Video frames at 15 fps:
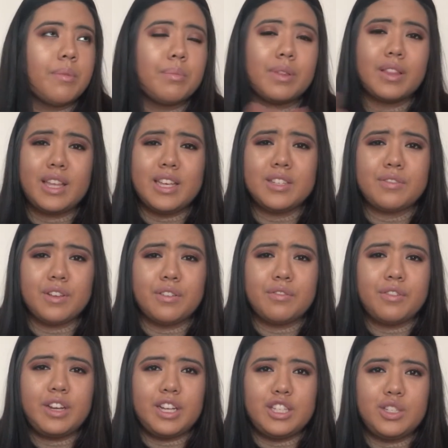Please feel
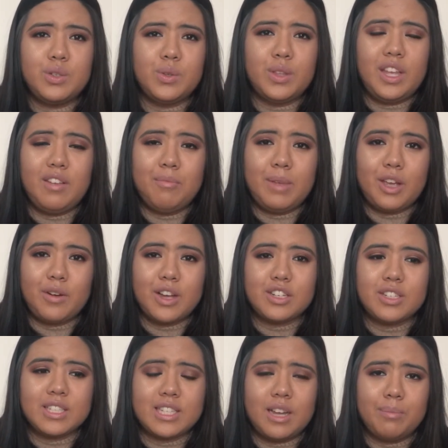free to leave me
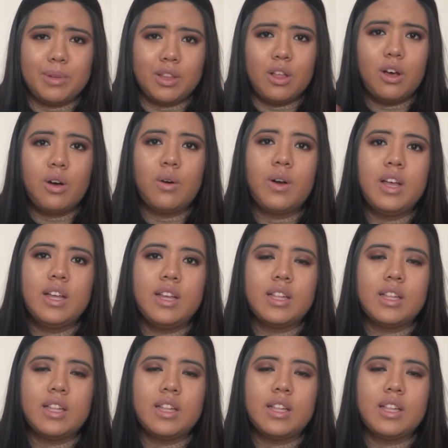questions down below.